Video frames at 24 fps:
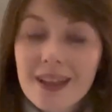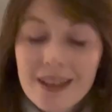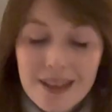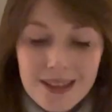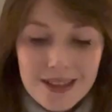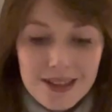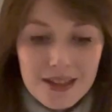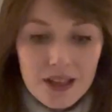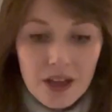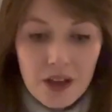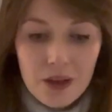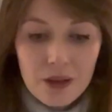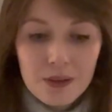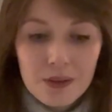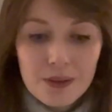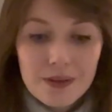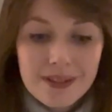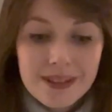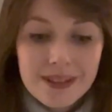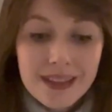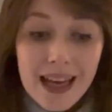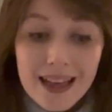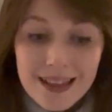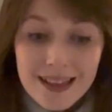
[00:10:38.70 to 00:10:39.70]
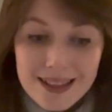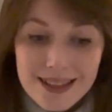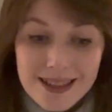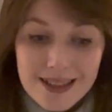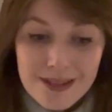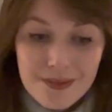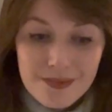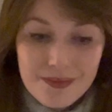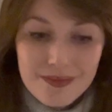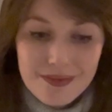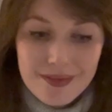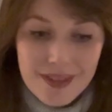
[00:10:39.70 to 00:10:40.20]
so yes,
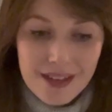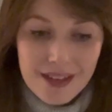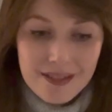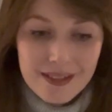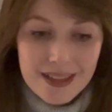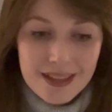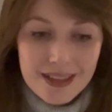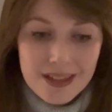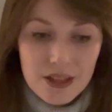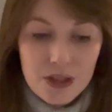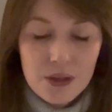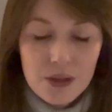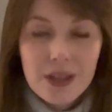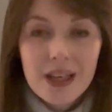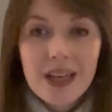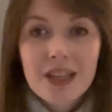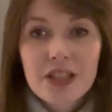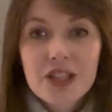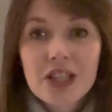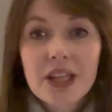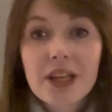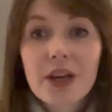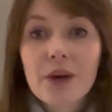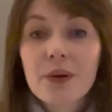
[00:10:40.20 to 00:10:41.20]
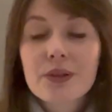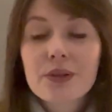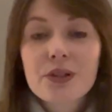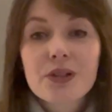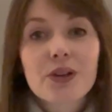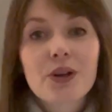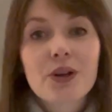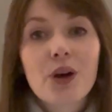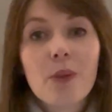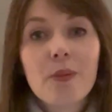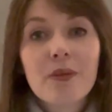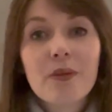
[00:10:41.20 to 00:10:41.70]
There is. You can actually go onto the
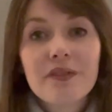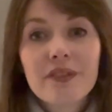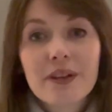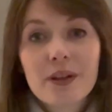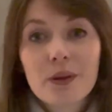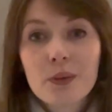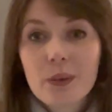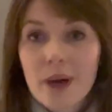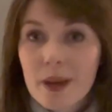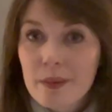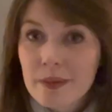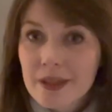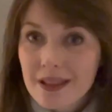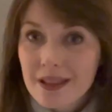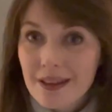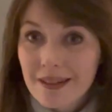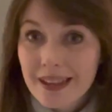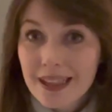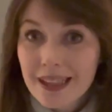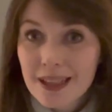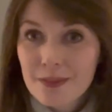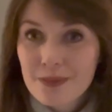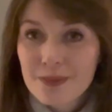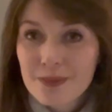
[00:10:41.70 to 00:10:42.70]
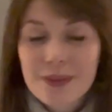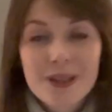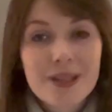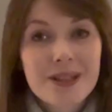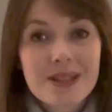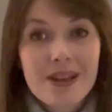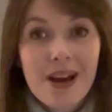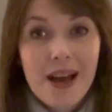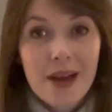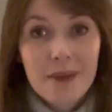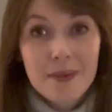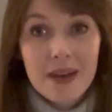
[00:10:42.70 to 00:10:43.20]
Copperfield website, because
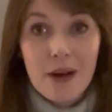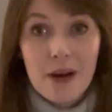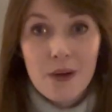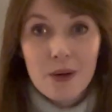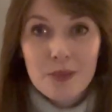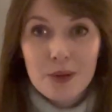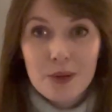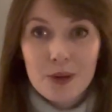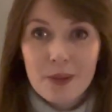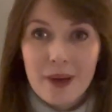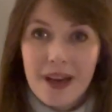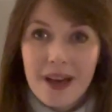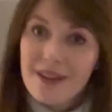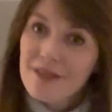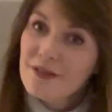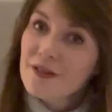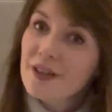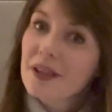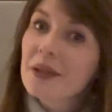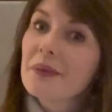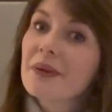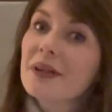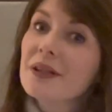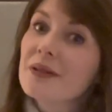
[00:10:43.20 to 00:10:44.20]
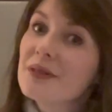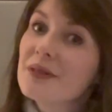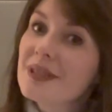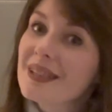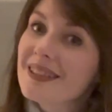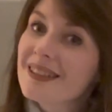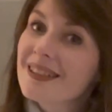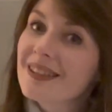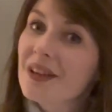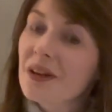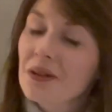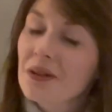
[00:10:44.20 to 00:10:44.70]
I am now a boobette, for anyone who
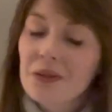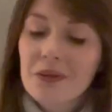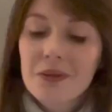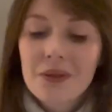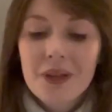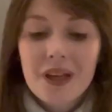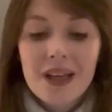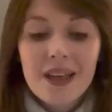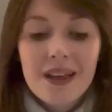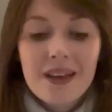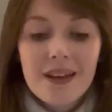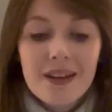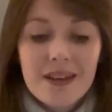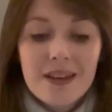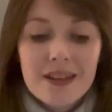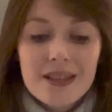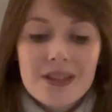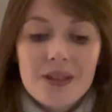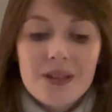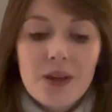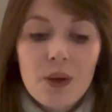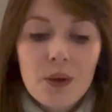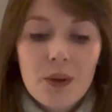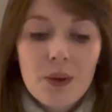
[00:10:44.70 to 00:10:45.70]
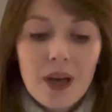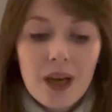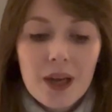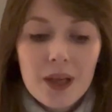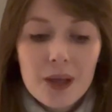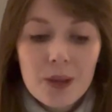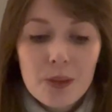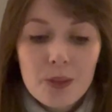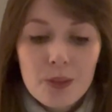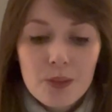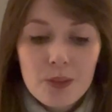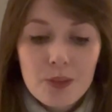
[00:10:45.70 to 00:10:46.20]
didn't know. So
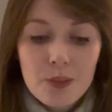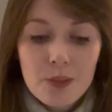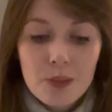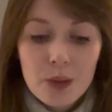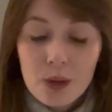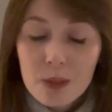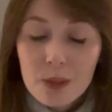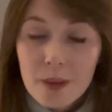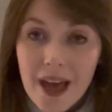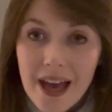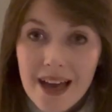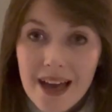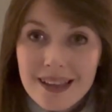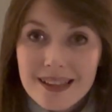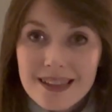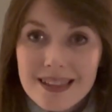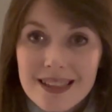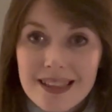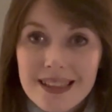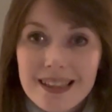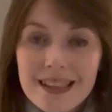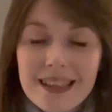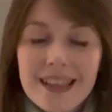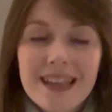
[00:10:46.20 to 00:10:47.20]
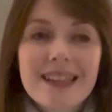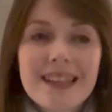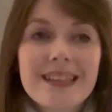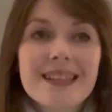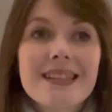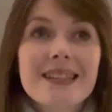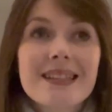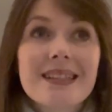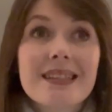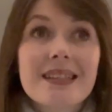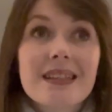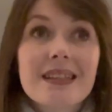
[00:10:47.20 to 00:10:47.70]
a boobette
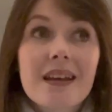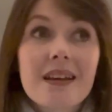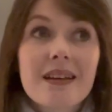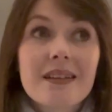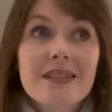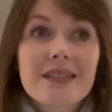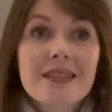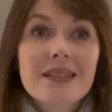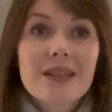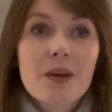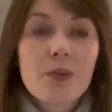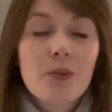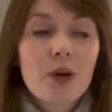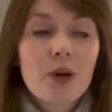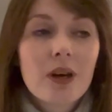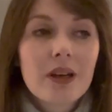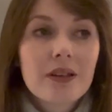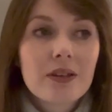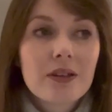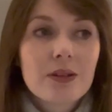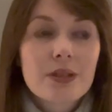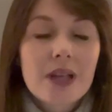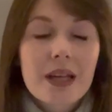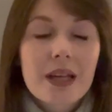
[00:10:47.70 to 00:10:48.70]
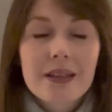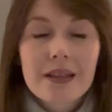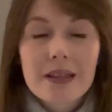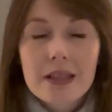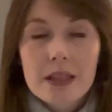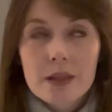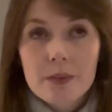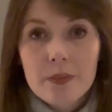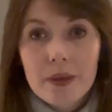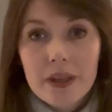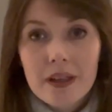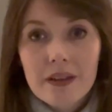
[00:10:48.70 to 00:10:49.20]
is someone who's had an
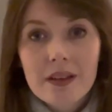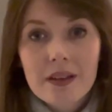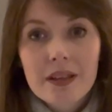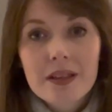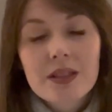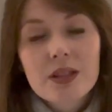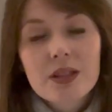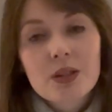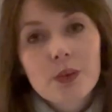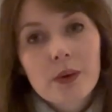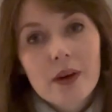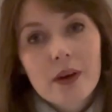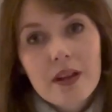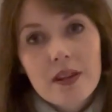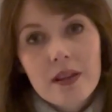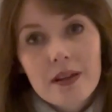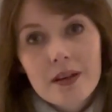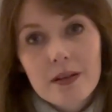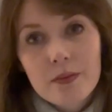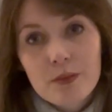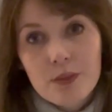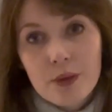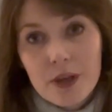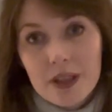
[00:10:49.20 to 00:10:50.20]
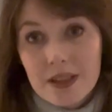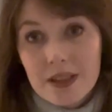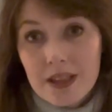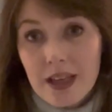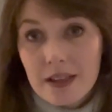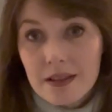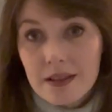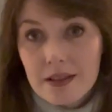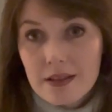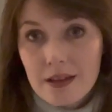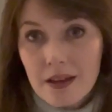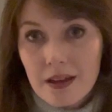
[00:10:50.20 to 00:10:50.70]
experience with breast
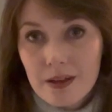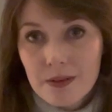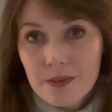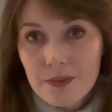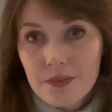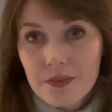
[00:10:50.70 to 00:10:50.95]
cancer,